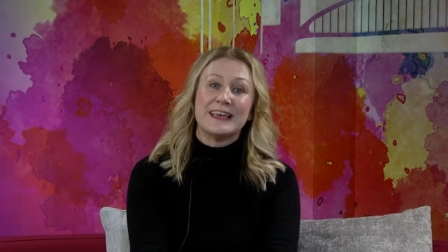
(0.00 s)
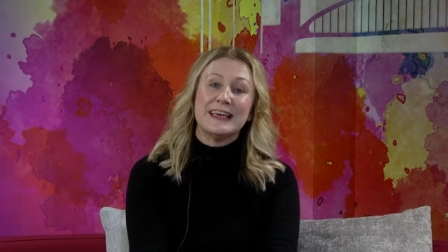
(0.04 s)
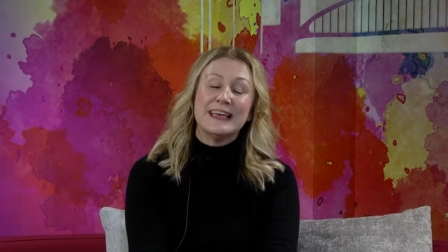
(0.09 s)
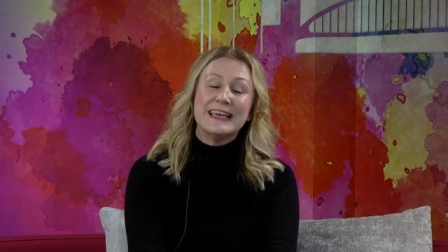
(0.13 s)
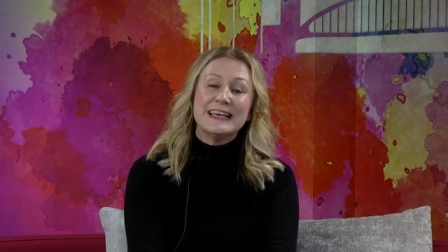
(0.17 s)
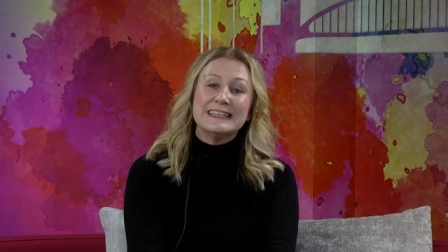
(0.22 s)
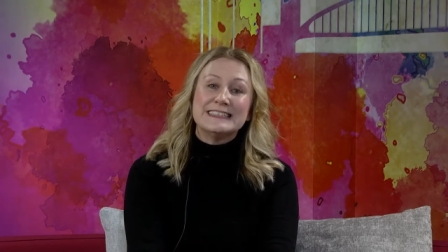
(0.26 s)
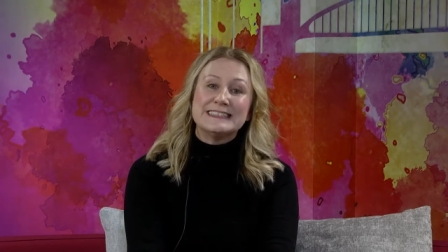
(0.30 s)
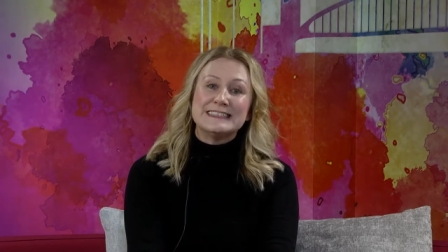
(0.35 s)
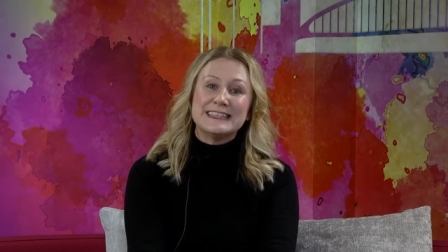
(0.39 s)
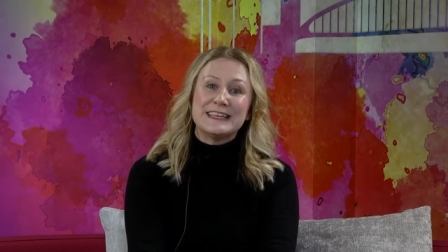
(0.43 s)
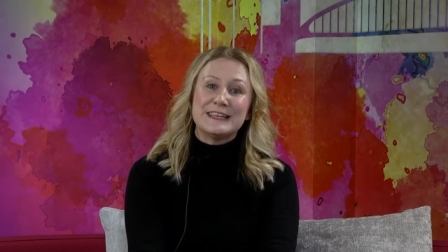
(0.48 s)

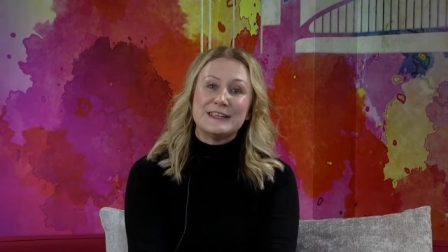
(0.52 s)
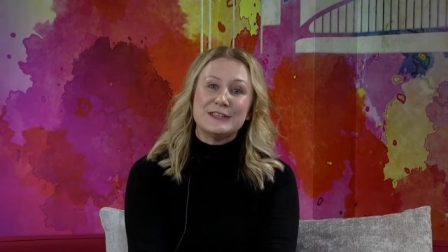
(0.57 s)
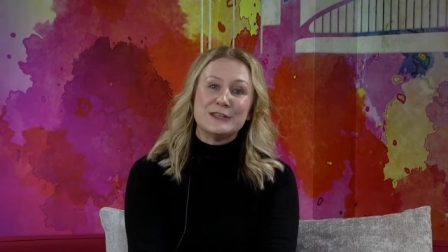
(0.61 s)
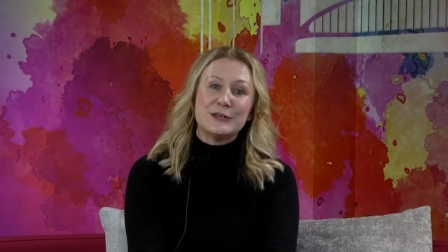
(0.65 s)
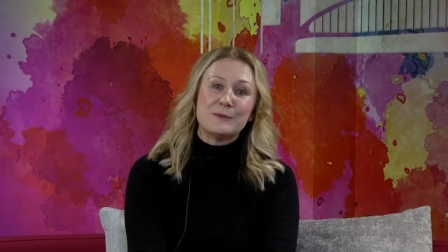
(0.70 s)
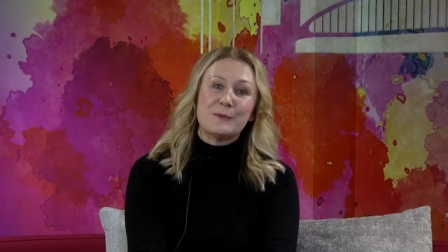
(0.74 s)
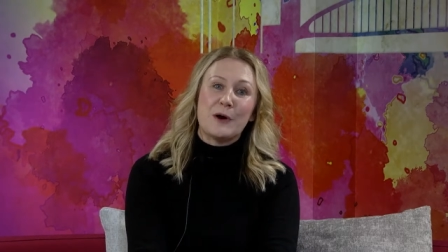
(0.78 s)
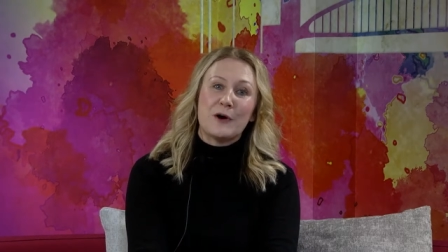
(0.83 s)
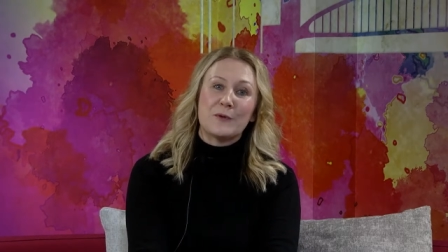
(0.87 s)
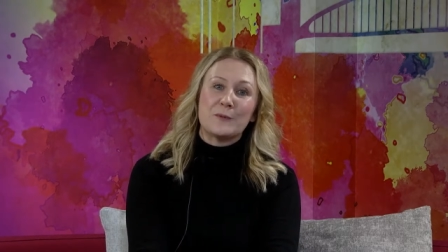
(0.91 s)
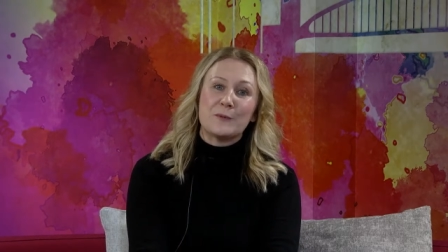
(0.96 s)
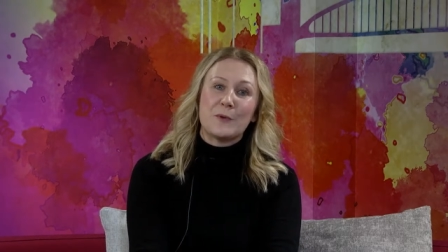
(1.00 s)
seeing
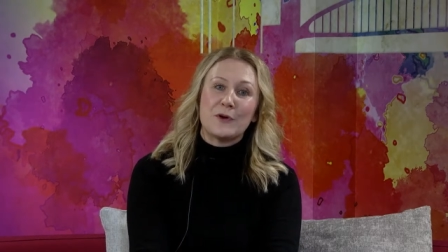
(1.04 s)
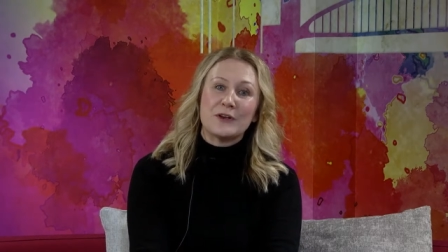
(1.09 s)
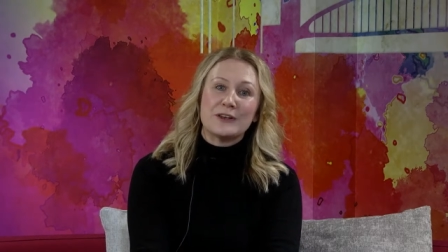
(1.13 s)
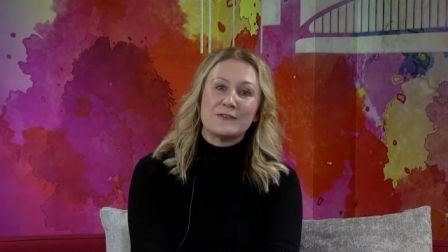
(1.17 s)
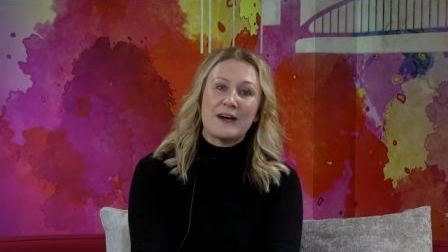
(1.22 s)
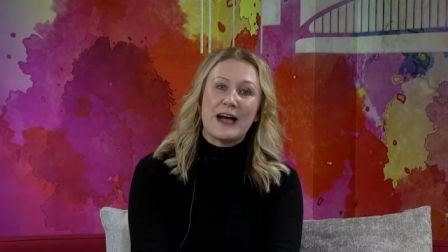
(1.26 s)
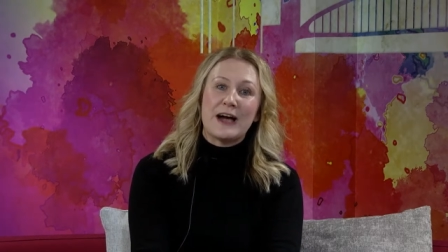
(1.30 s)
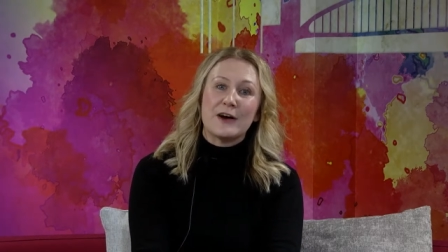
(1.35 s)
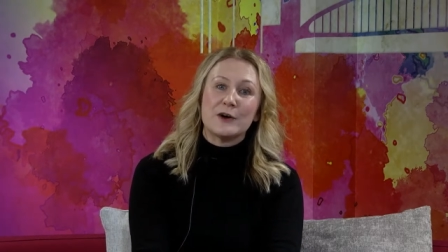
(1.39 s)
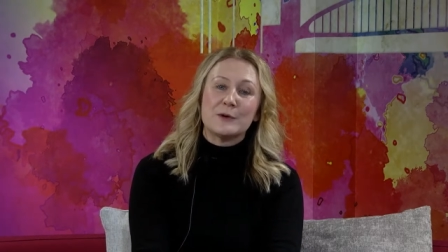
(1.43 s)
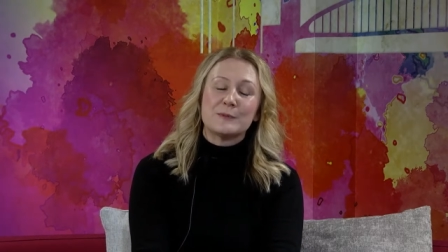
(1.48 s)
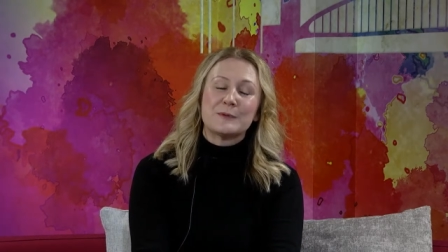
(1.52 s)
you on one of
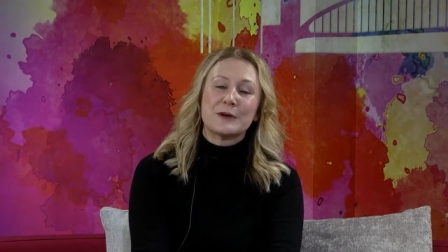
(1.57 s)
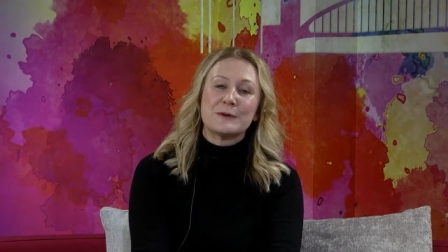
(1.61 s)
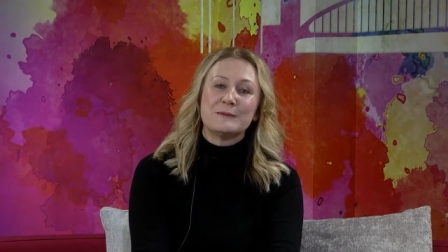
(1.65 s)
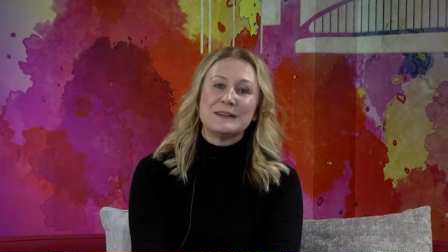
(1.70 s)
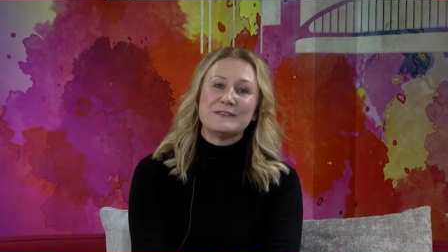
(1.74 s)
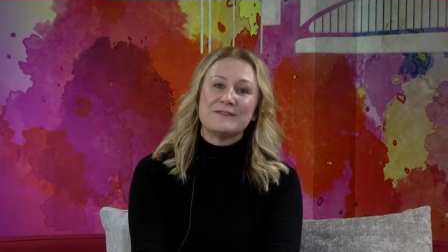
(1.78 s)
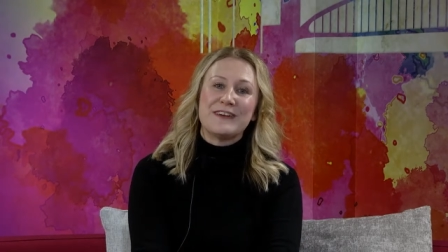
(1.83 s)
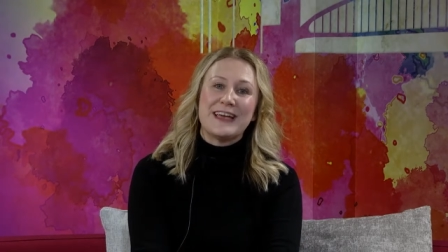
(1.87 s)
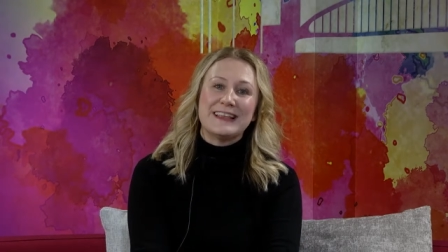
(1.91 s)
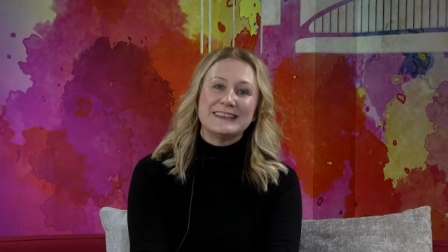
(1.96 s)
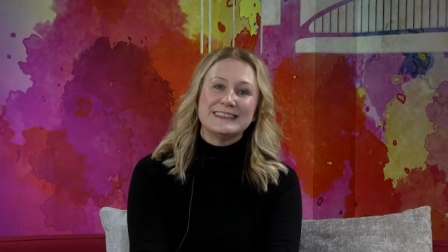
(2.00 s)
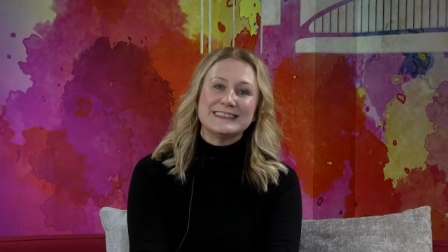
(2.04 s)
our upcoming
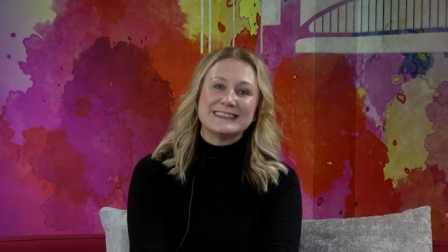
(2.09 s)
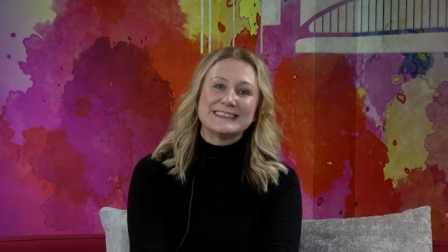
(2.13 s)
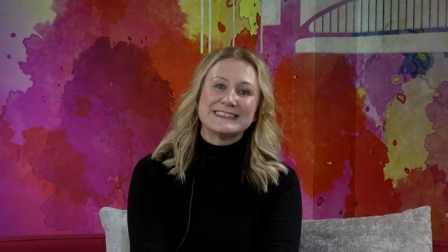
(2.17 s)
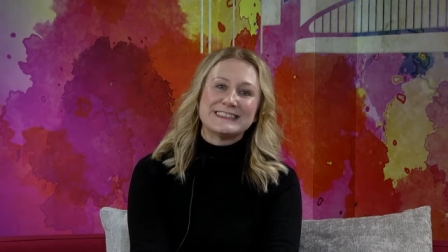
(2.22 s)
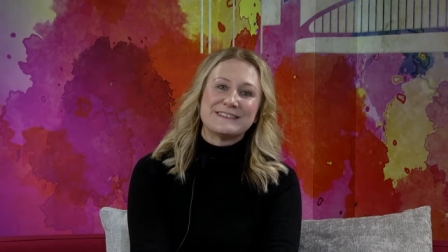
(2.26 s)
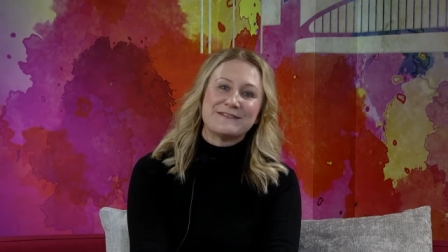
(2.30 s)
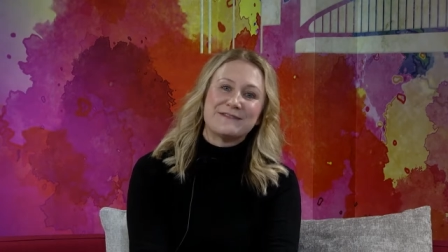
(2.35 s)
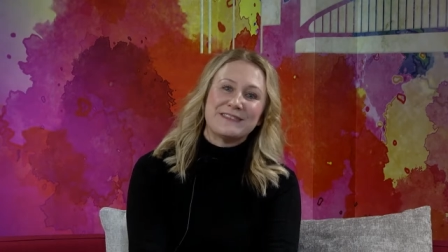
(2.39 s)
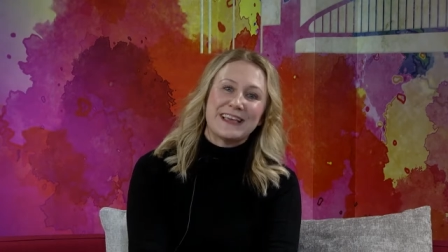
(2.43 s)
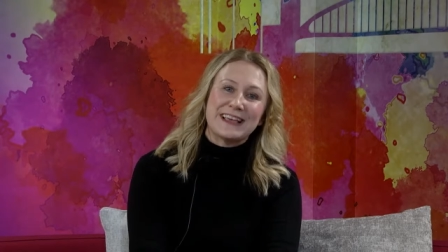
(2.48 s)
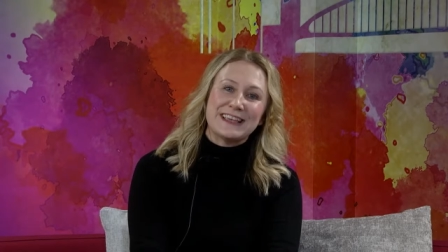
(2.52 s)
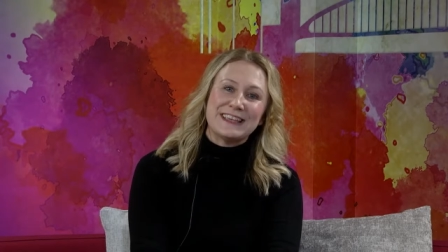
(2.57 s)
events.
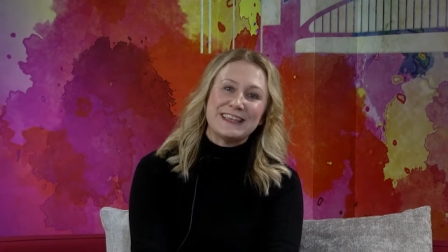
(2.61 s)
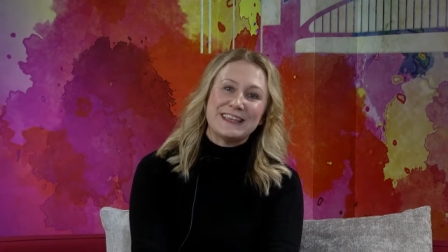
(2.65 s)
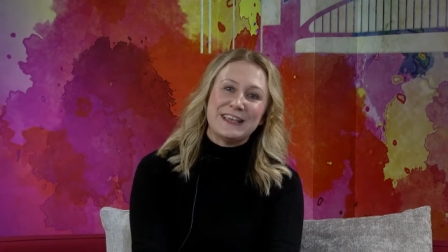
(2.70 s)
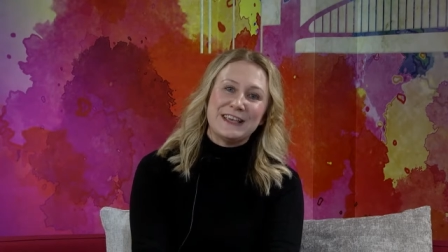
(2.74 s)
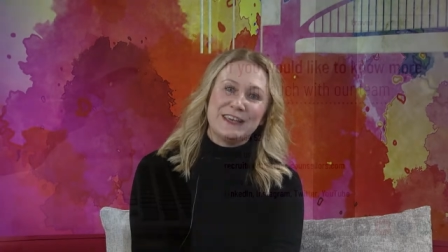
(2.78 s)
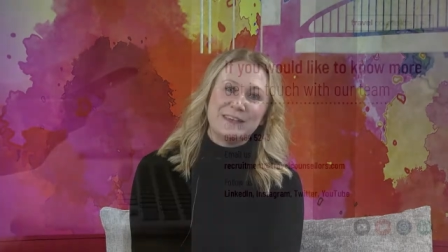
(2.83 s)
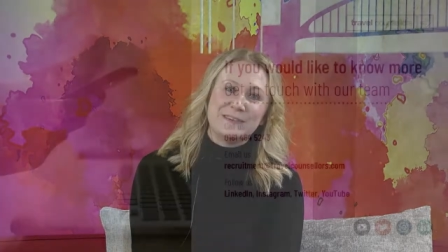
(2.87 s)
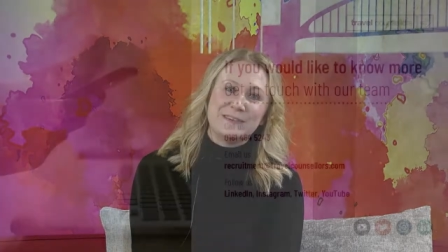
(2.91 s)
Thank you.